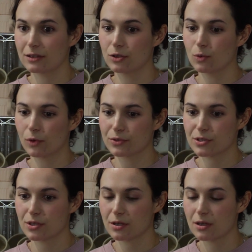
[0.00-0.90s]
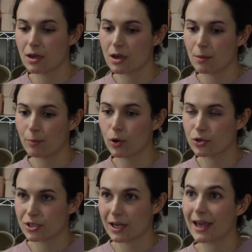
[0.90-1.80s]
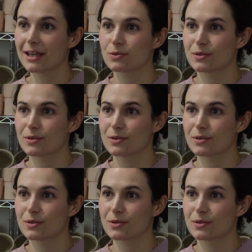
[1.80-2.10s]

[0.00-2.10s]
You want to push the clay to